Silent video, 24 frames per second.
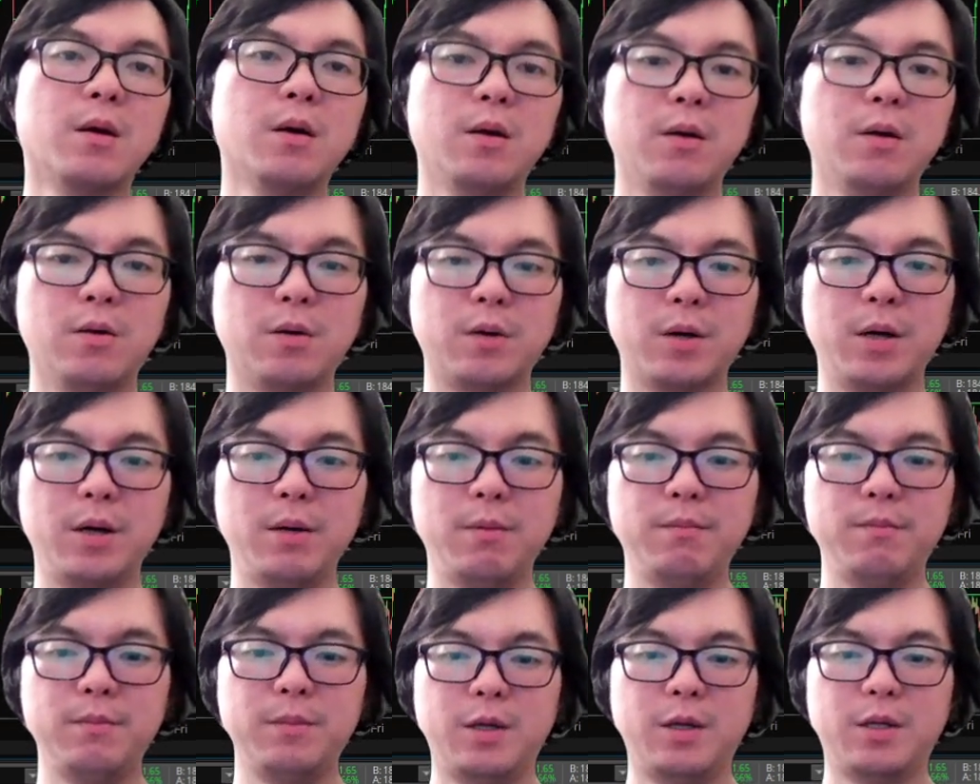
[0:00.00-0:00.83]
Okay,
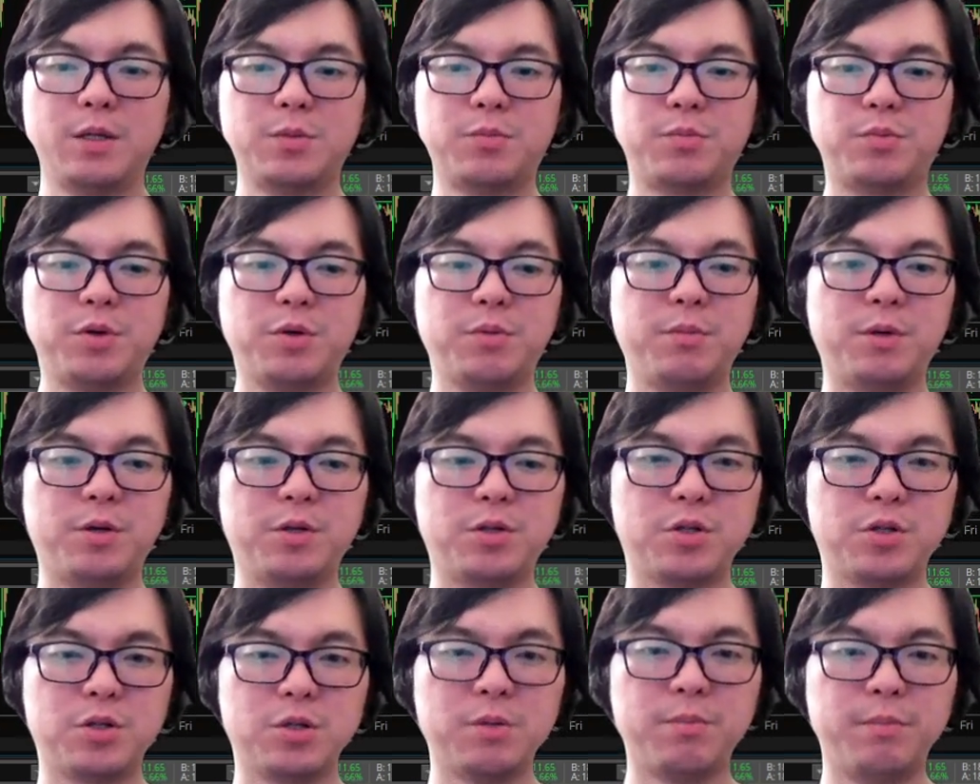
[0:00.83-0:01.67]
that's pretty
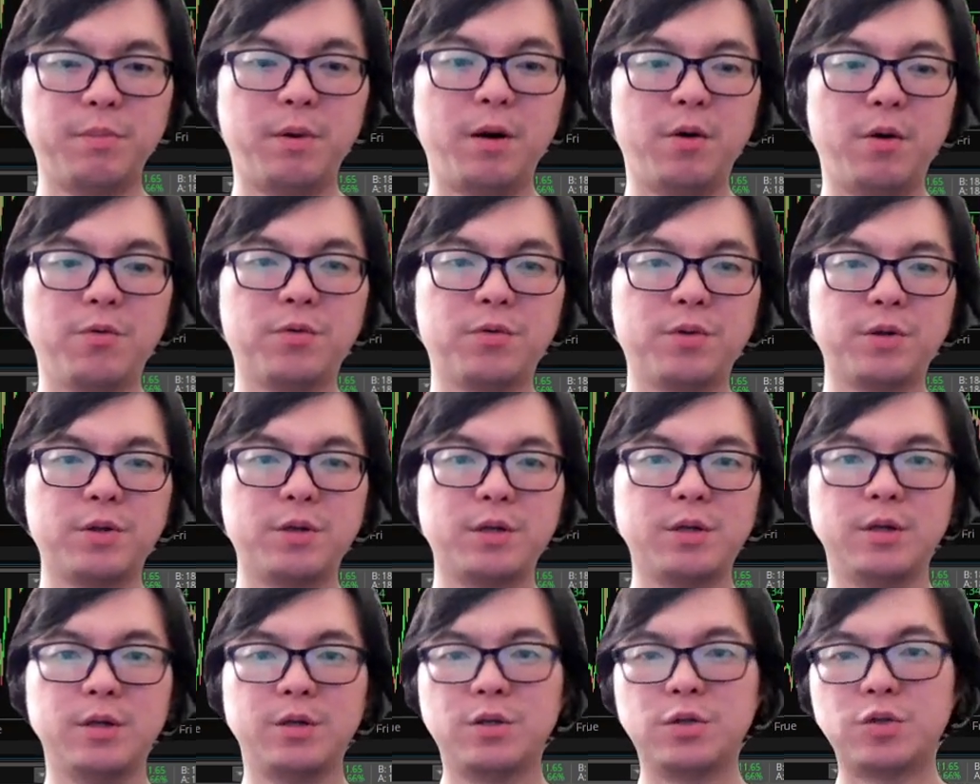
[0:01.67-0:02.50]
much about
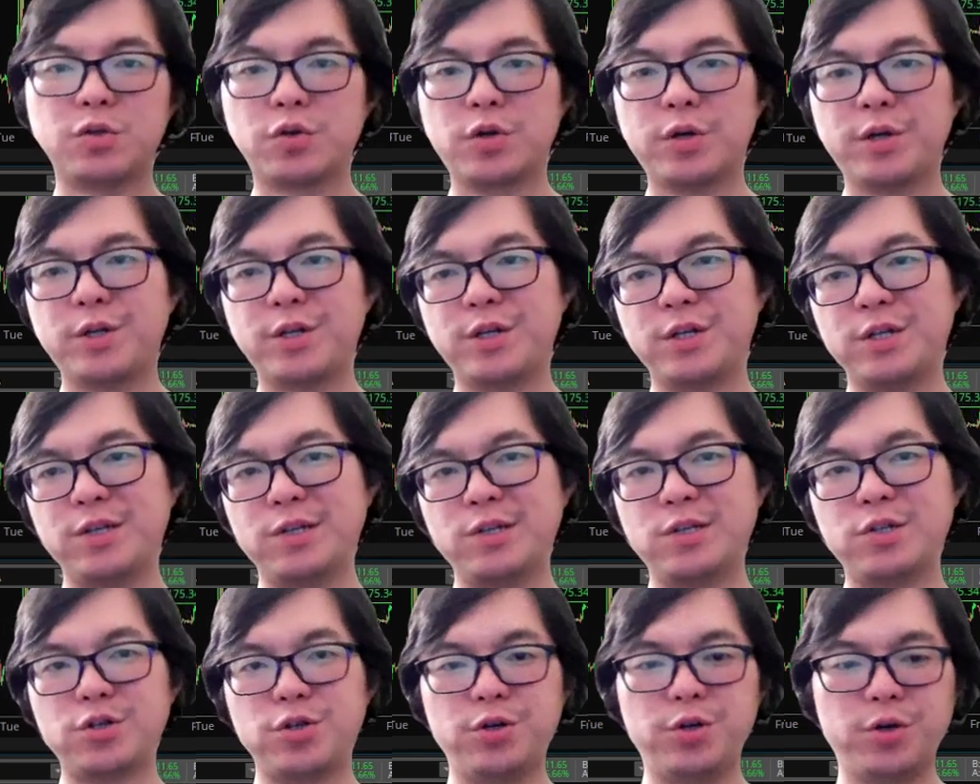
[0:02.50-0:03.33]
the trading
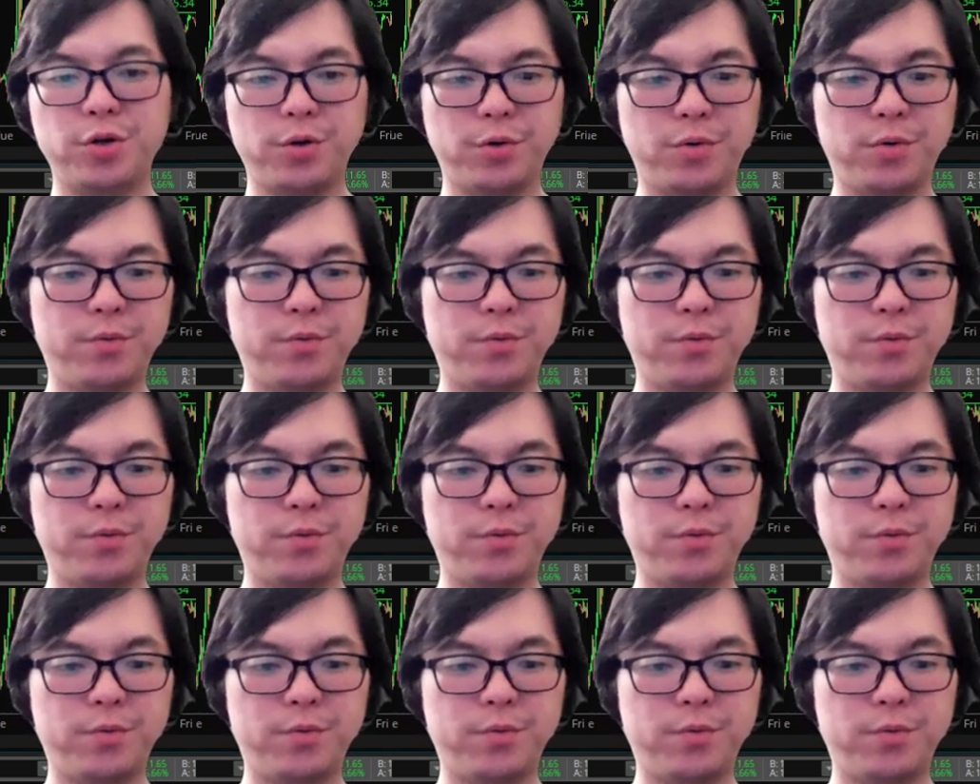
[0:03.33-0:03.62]
journey.